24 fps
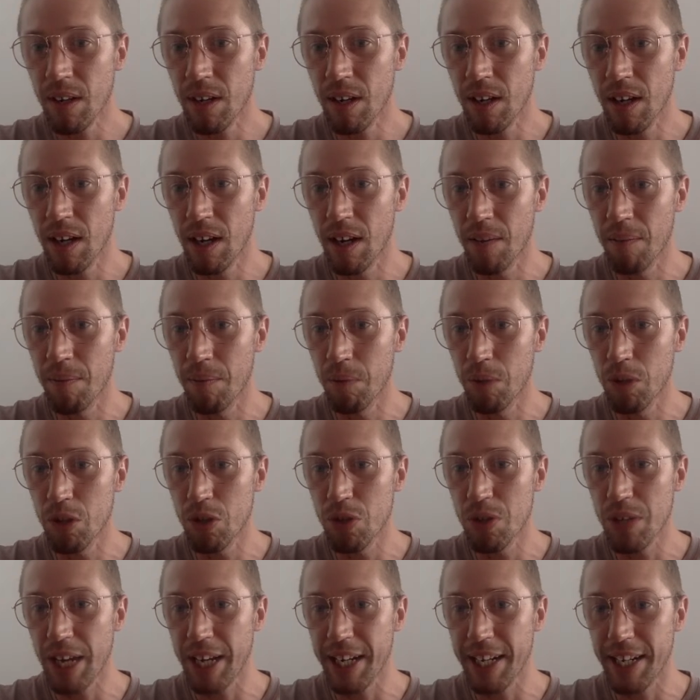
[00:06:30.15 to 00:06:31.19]
Would
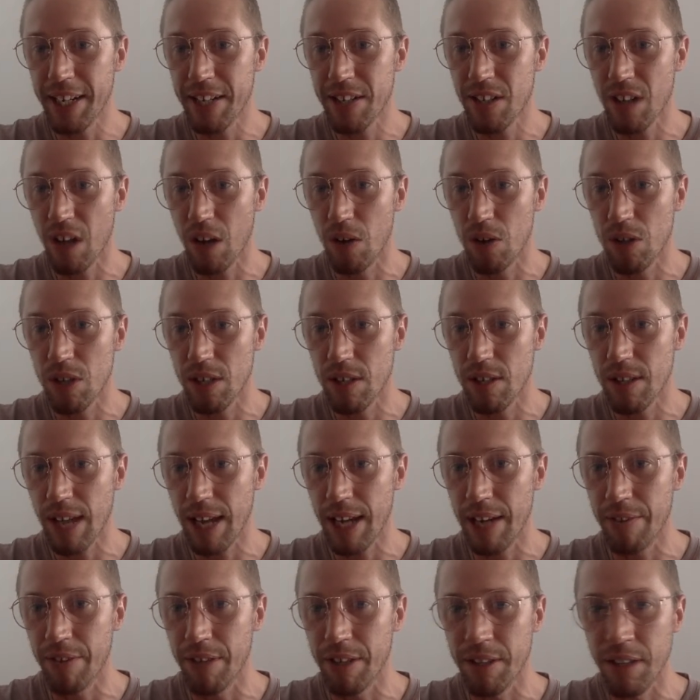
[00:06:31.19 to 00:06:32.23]
you take Isco? Says
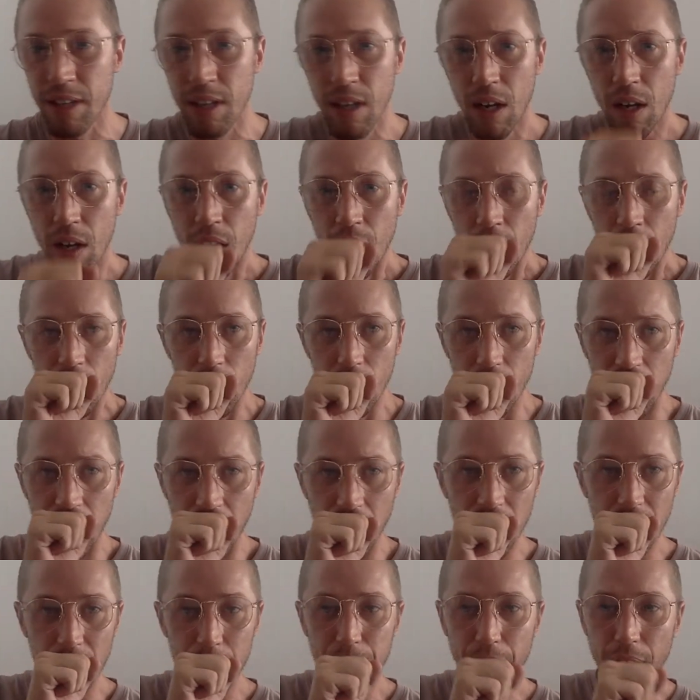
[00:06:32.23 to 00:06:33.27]
David.
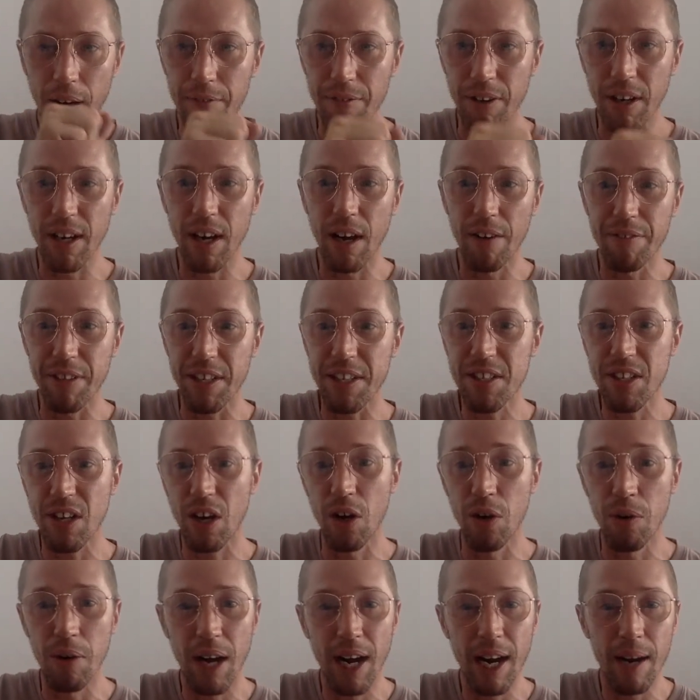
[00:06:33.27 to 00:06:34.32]
Bruv, I love
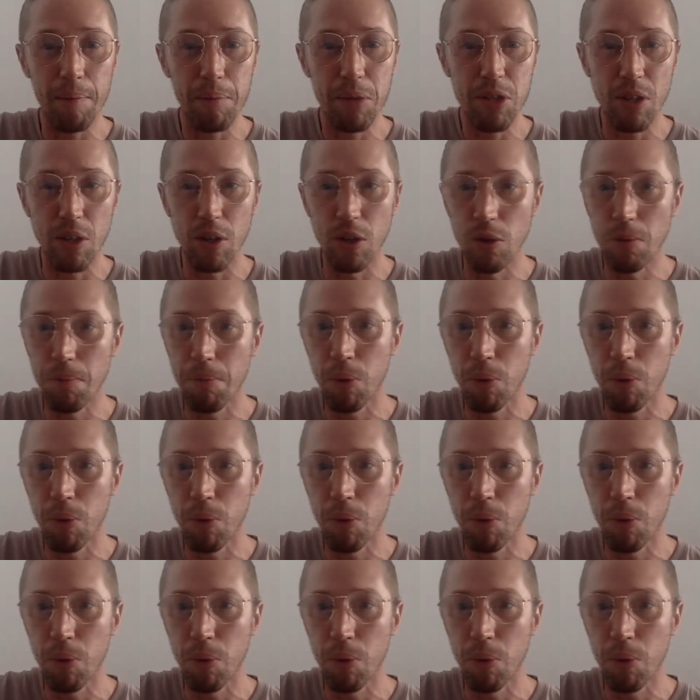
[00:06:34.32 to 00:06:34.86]
Isco. Absolute